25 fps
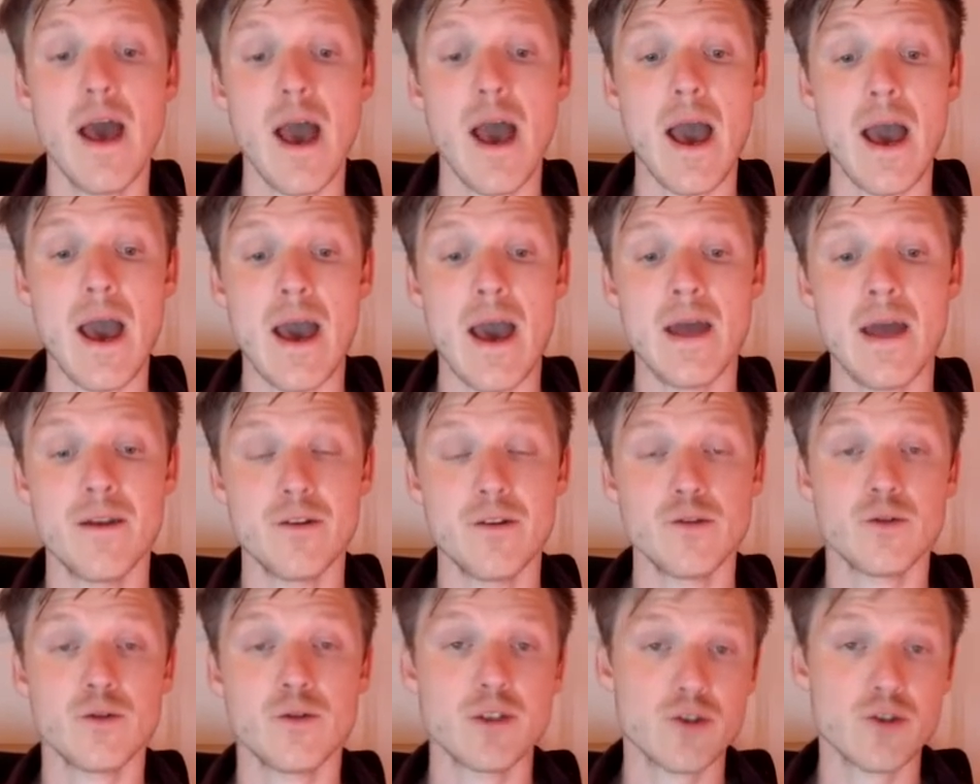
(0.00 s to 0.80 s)
And
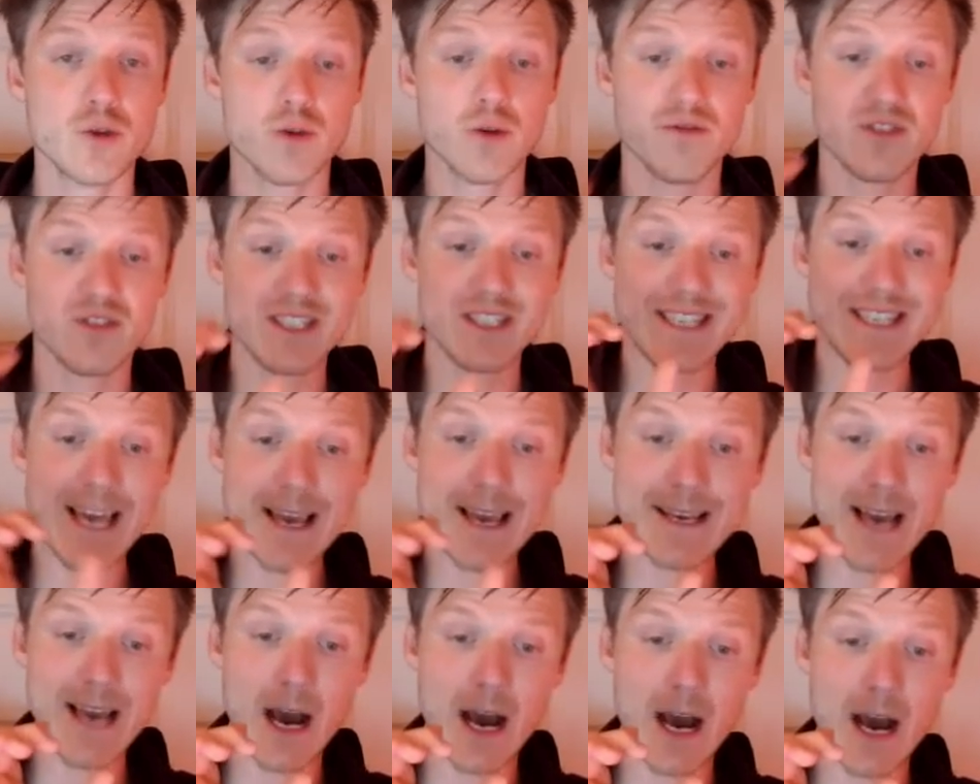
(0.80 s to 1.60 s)
you can sort of
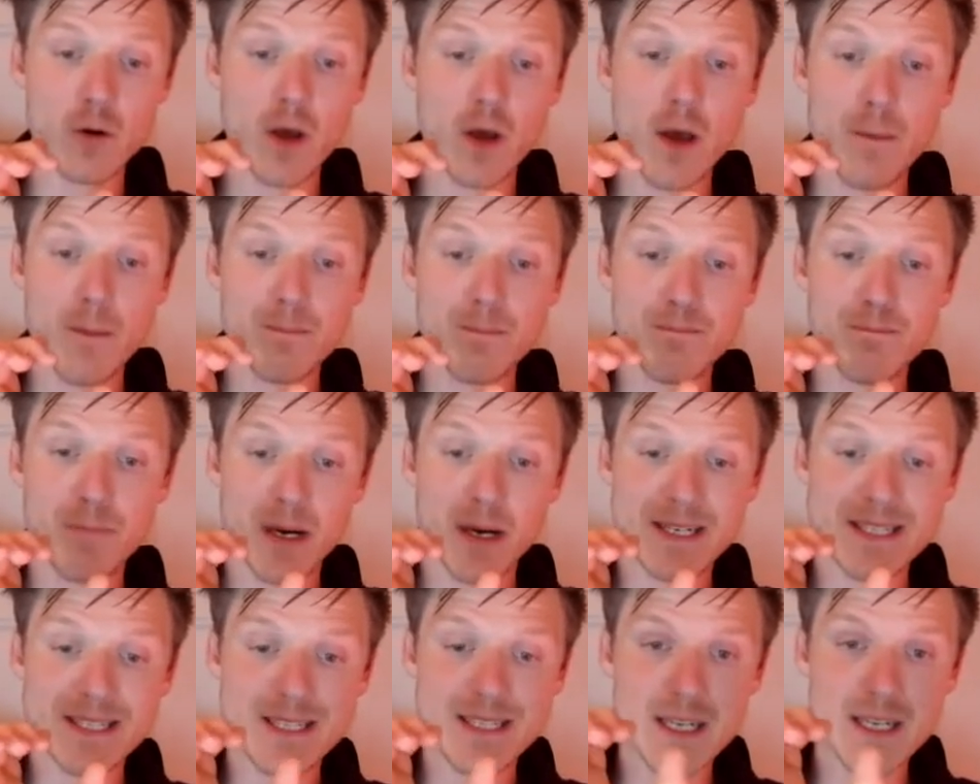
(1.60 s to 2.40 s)
take out
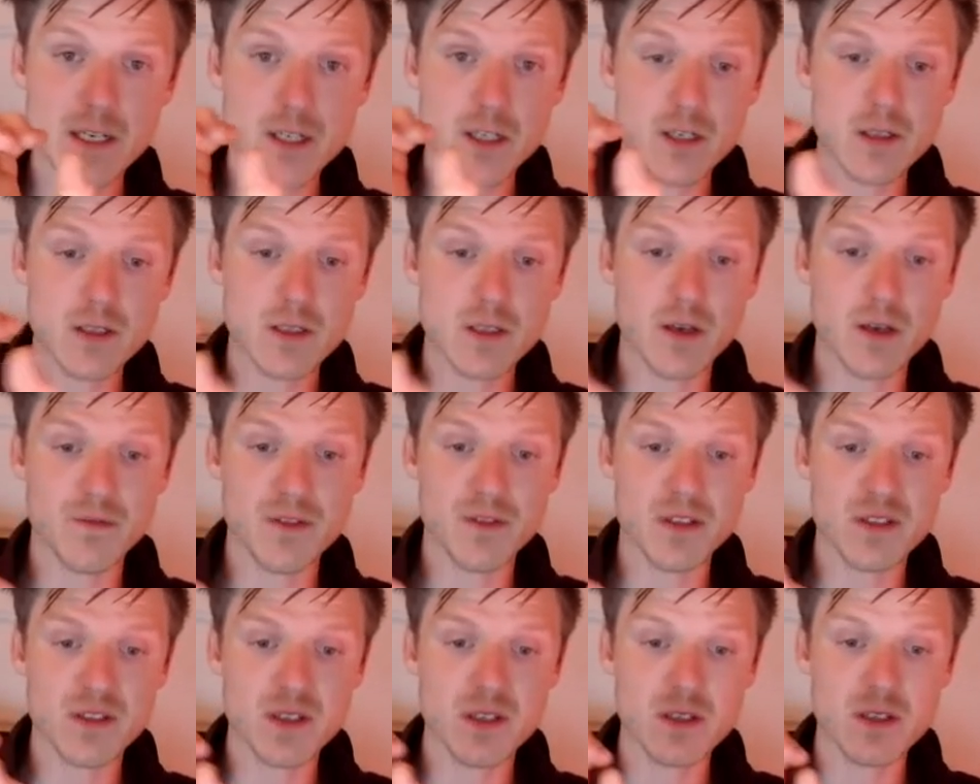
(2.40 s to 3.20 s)
partitions of the
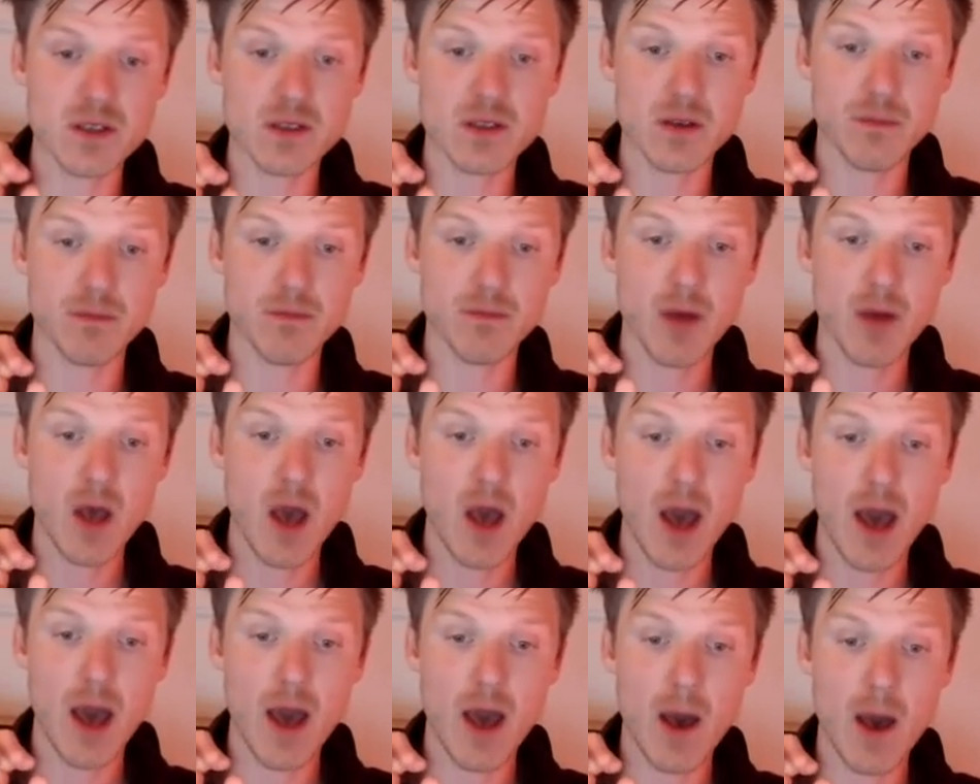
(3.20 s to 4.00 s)
system
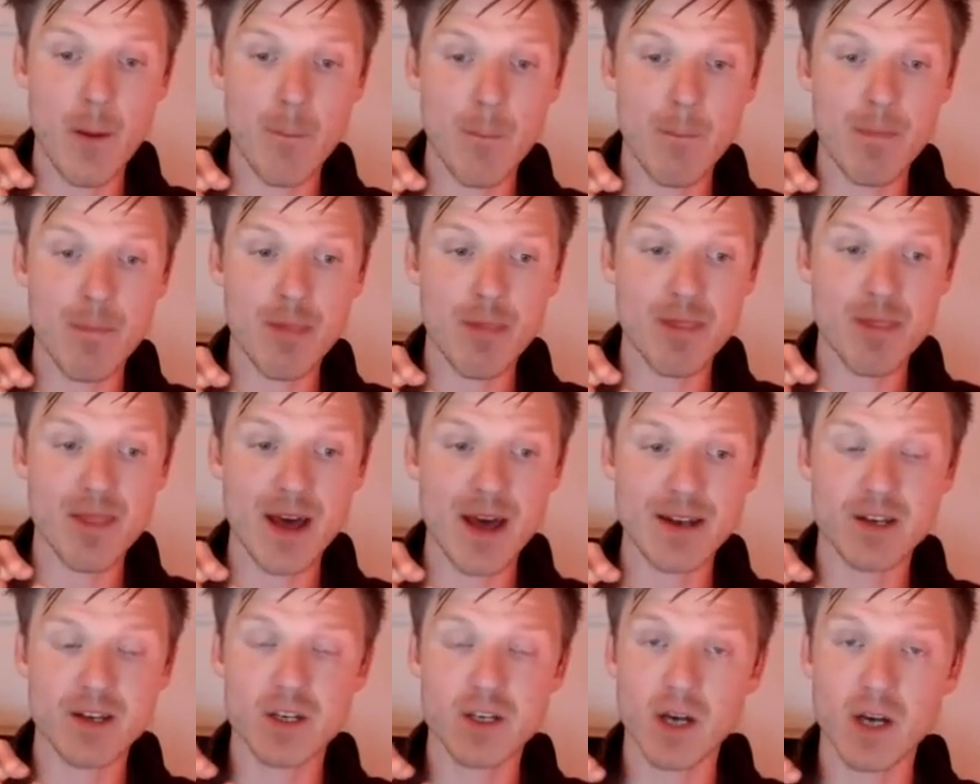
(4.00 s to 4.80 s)

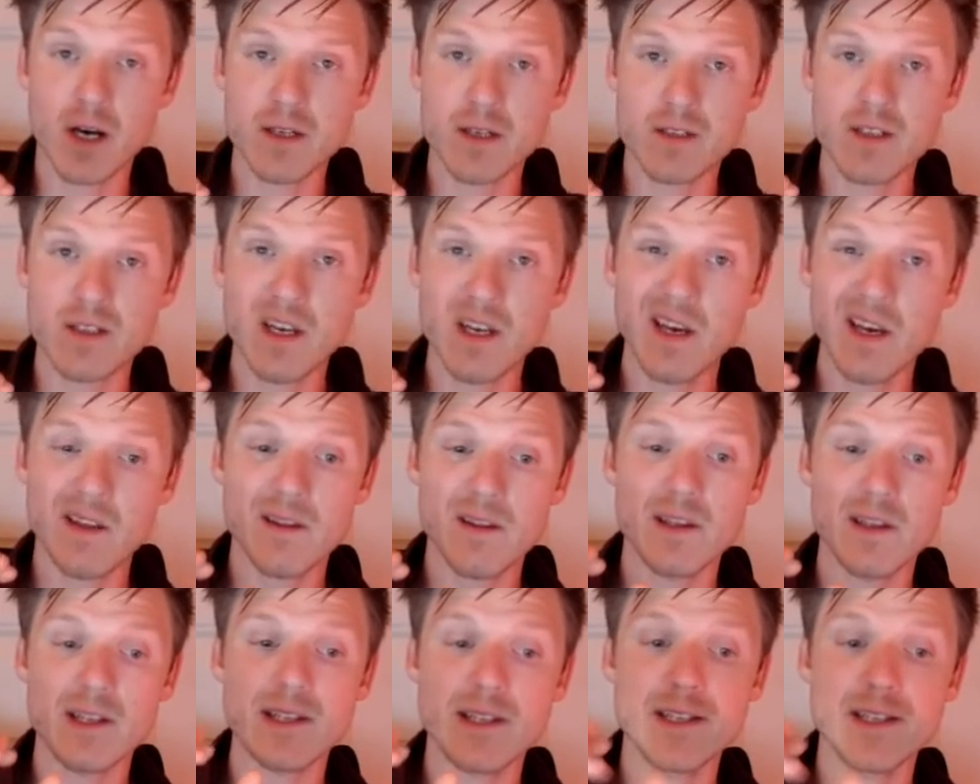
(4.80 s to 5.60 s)
that does
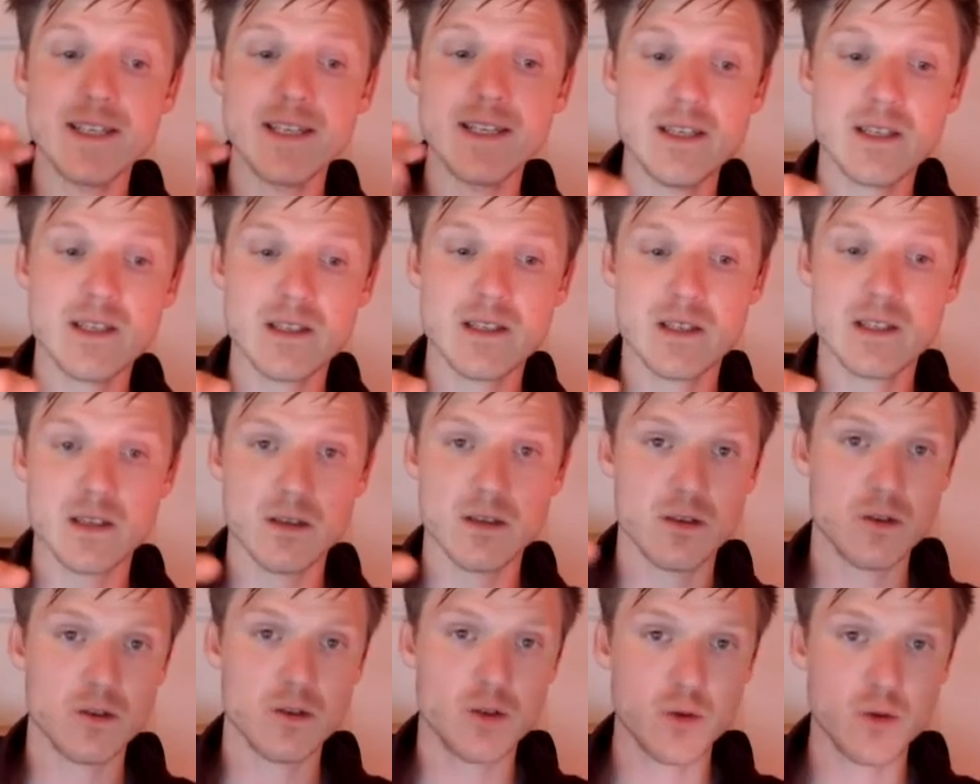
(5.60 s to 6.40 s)
the least
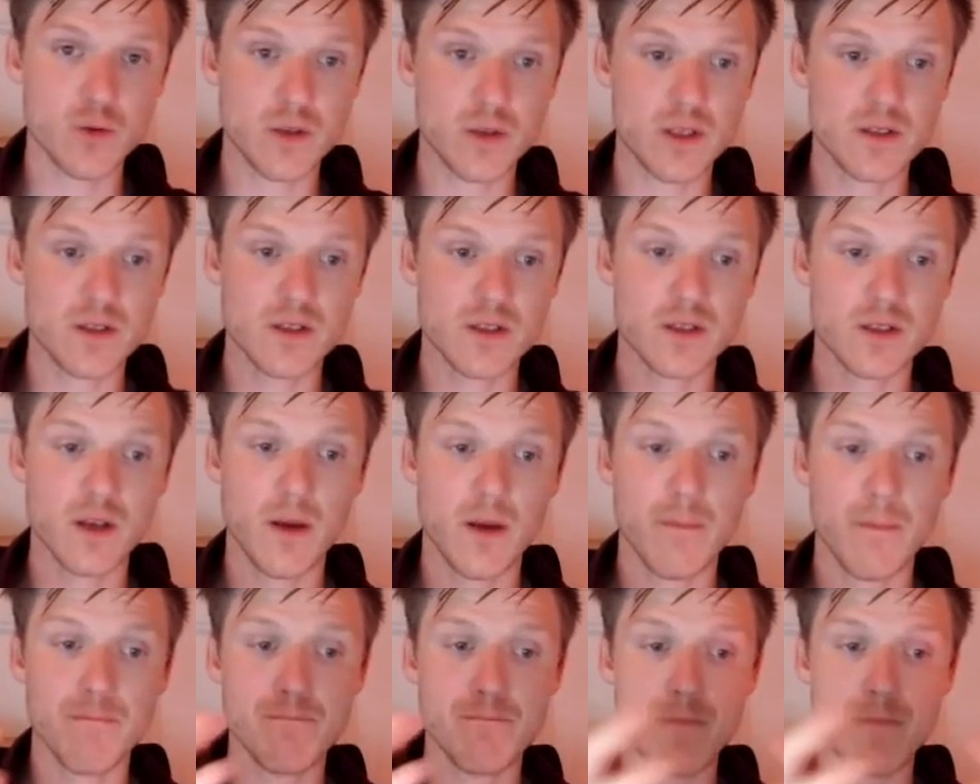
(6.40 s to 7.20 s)
to this
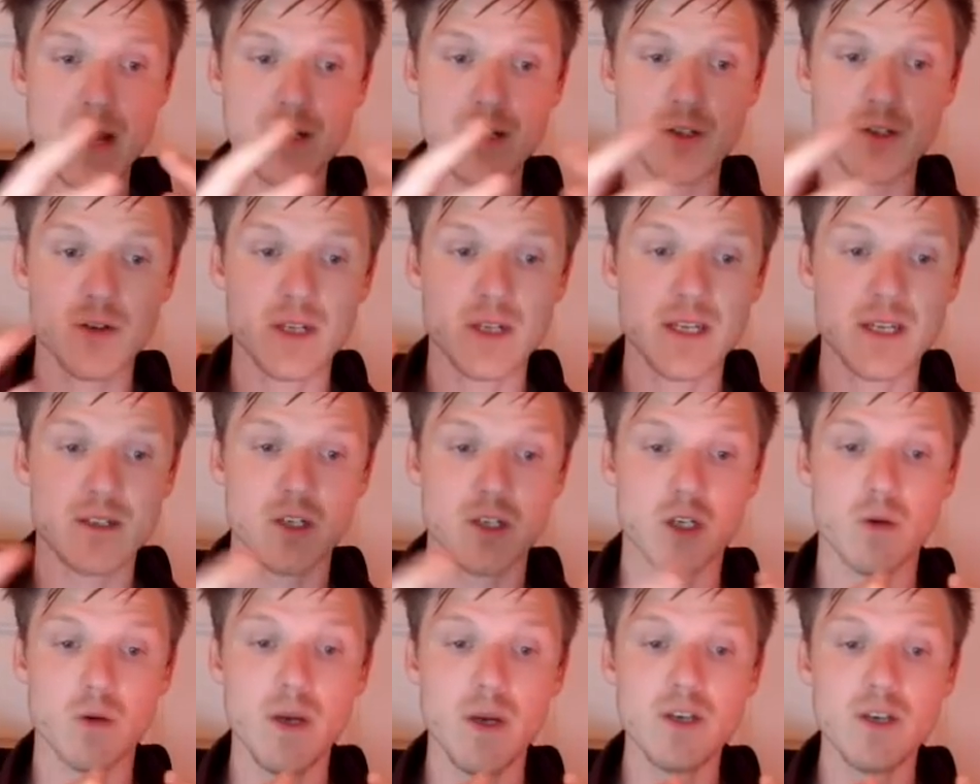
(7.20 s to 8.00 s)
measured
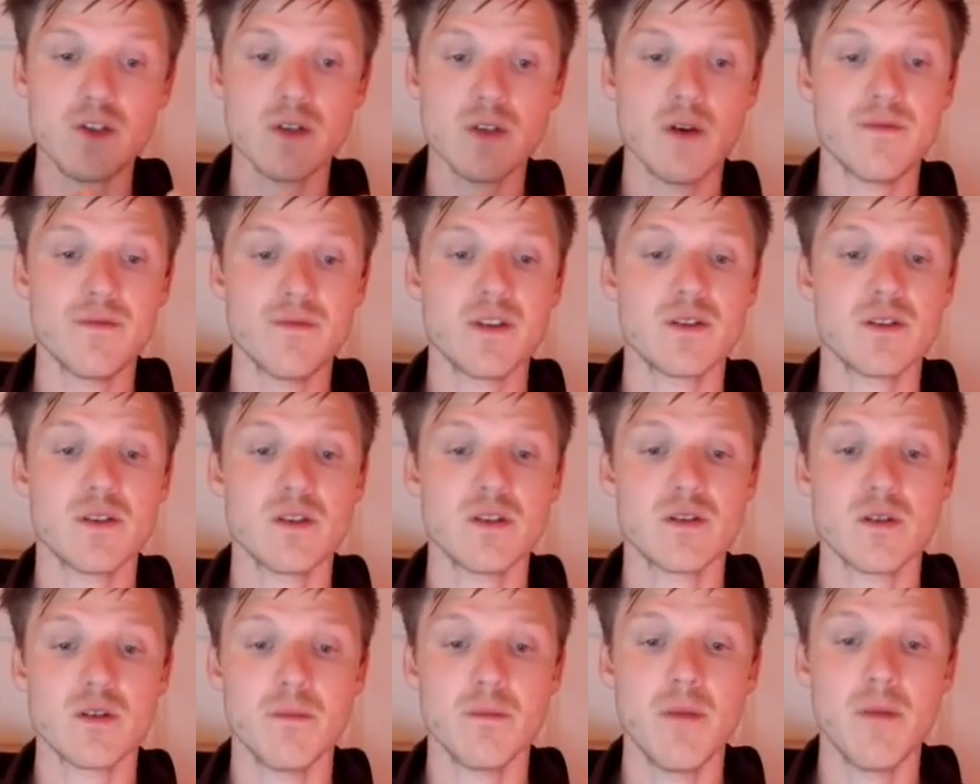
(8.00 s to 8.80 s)
integration of the
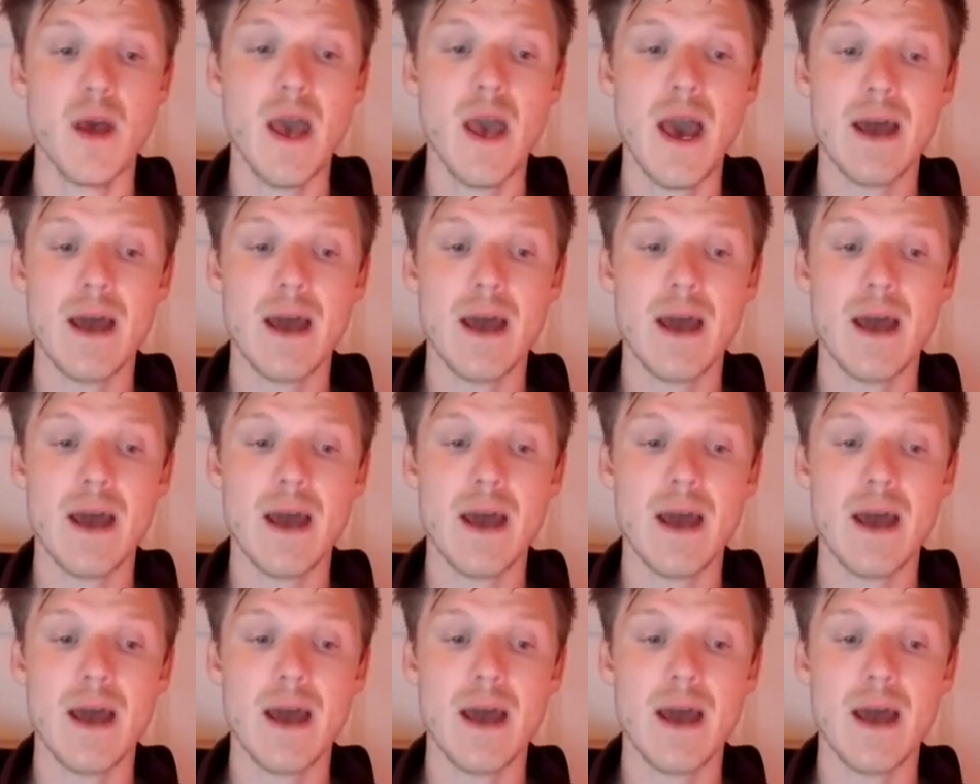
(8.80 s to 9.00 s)
system,